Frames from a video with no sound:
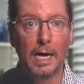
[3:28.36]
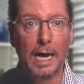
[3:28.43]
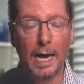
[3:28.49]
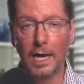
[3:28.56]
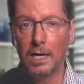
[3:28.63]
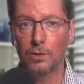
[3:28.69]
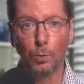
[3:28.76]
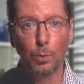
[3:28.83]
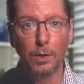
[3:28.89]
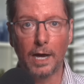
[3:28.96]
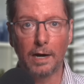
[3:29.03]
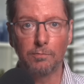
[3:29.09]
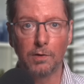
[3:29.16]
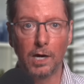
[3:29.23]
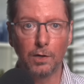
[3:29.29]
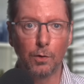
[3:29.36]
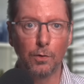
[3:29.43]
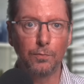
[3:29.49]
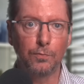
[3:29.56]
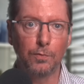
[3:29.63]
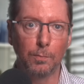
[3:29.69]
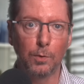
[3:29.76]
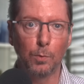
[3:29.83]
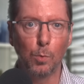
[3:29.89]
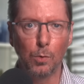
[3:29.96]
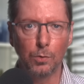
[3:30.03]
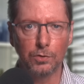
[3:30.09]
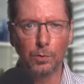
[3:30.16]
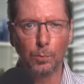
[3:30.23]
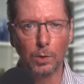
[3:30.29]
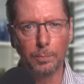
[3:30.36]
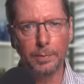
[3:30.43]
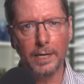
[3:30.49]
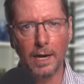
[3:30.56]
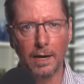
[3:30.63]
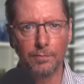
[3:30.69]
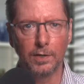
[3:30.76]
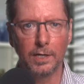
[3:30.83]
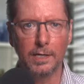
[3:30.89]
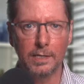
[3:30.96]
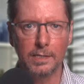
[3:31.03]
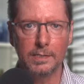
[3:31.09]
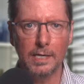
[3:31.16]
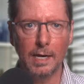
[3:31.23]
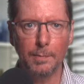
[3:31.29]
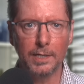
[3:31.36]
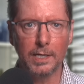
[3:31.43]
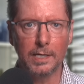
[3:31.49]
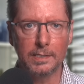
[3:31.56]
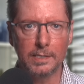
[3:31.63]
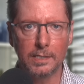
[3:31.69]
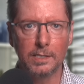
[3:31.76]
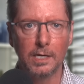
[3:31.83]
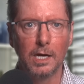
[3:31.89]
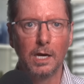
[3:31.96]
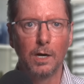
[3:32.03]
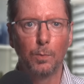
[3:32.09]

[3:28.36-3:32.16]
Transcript: and all that runoff from the water will be heavily contaminated